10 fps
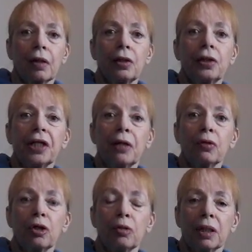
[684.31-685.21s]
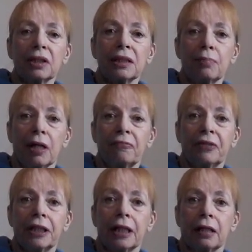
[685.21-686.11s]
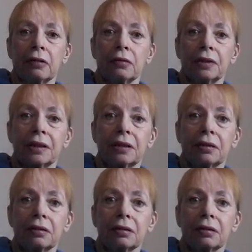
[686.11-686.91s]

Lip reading: You don't come onto my videos